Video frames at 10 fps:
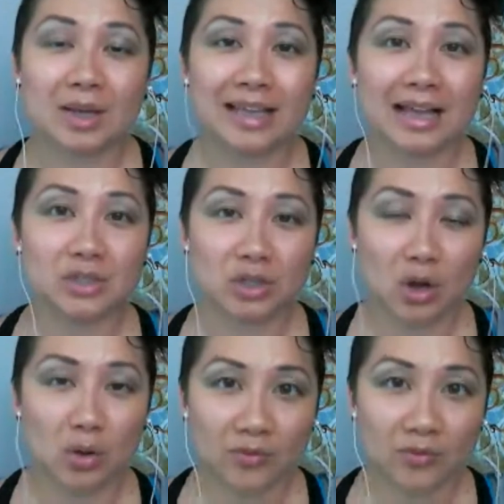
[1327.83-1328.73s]

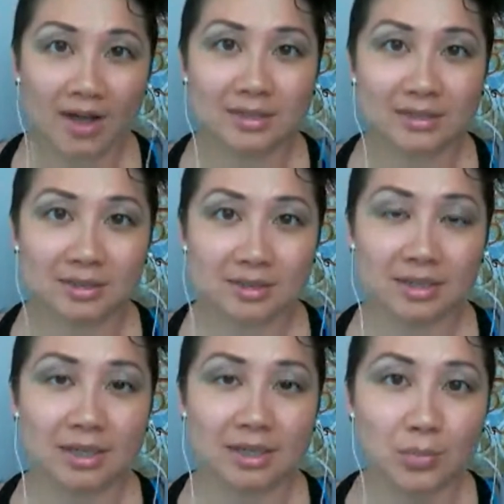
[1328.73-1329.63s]
Again, to go
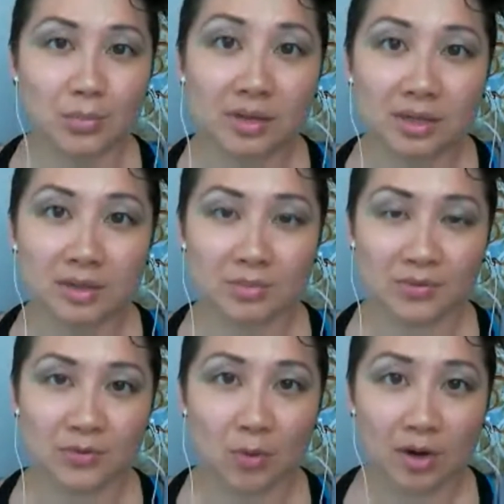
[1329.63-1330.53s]
find the book